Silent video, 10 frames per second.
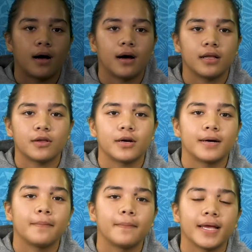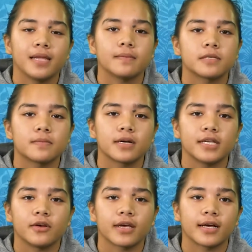Aloha, my name is
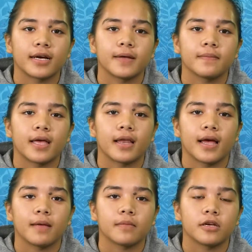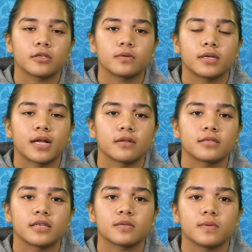Mukaniokekai, and I am here to announce
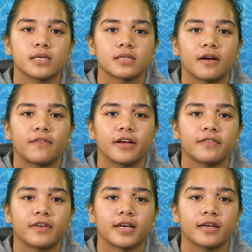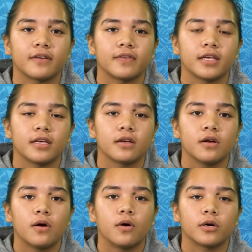this week's Kawaiwai, Hawaii,
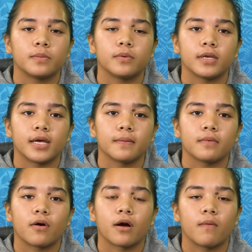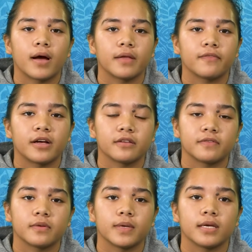Okapule, or Hawaiian Value
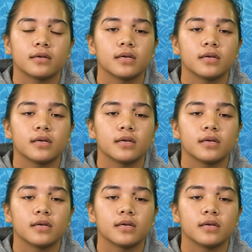of the Week.